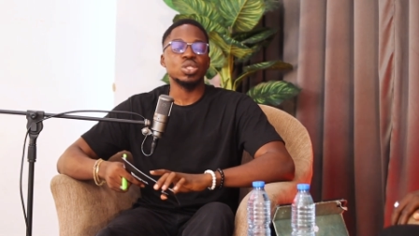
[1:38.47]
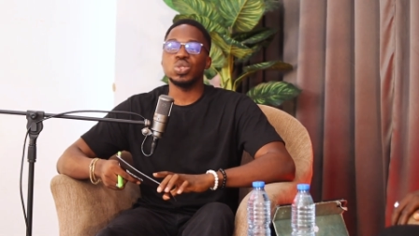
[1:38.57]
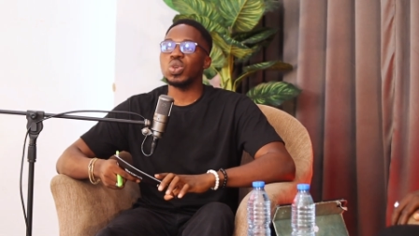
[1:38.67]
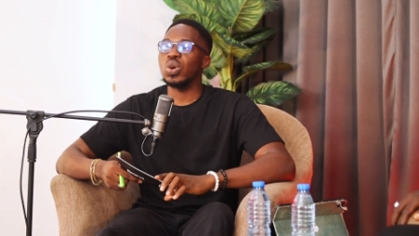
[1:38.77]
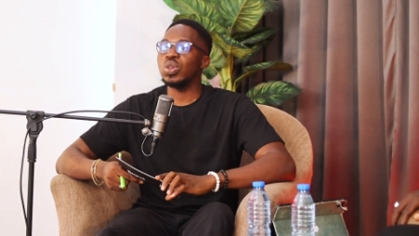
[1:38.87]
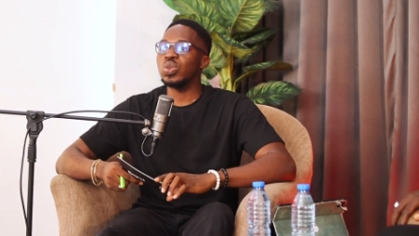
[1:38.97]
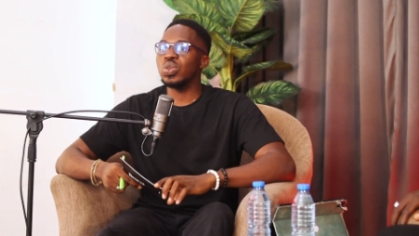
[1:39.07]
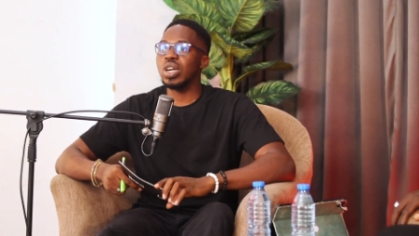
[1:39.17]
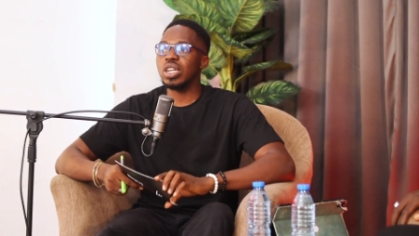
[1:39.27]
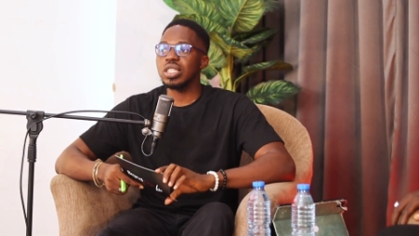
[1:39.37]
So
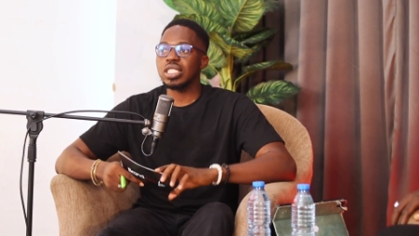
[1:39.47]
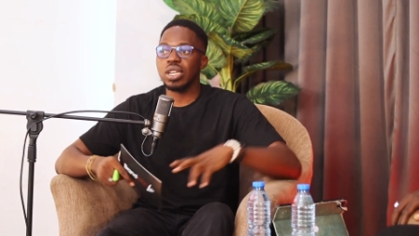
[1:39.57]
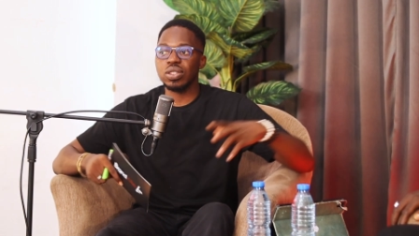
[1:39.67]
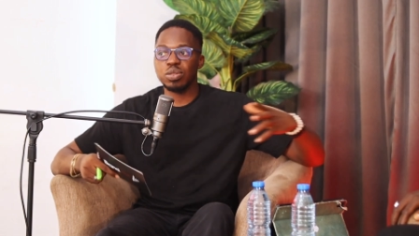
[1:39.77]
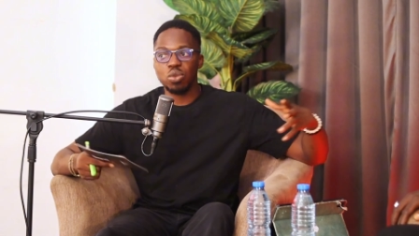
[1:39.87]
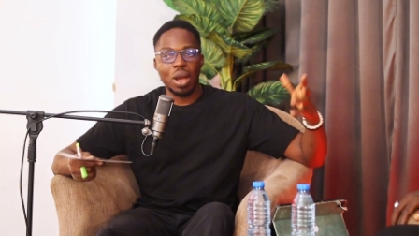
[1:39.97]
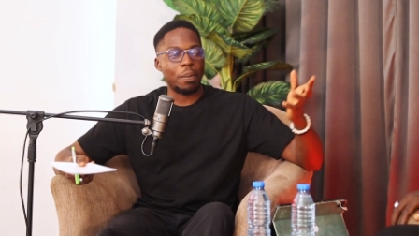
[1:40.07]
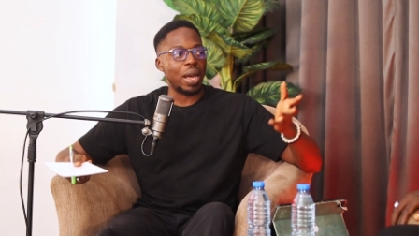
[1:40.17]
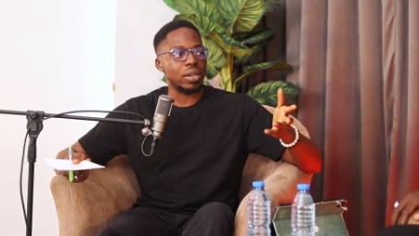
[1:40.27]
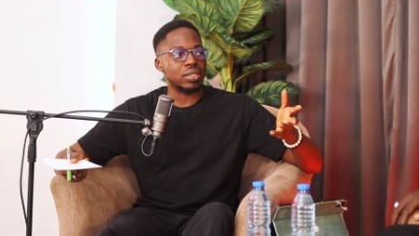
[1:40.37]
you're going to tell us more
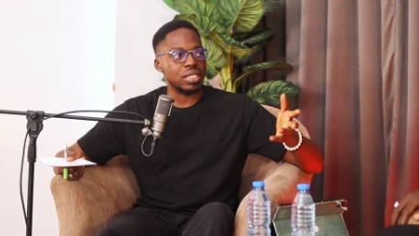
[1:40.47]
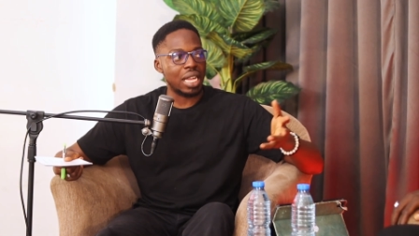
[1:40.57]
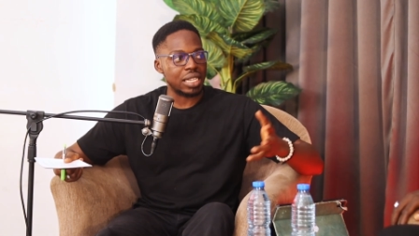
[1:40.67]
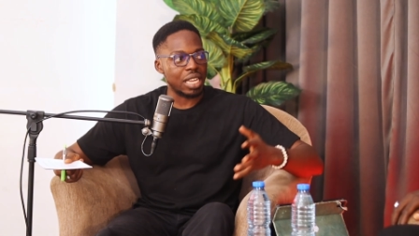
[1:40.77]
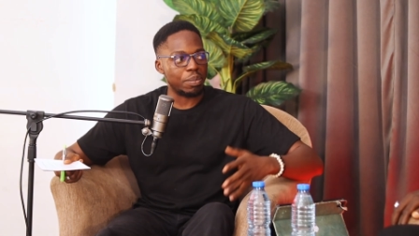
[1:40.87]
about that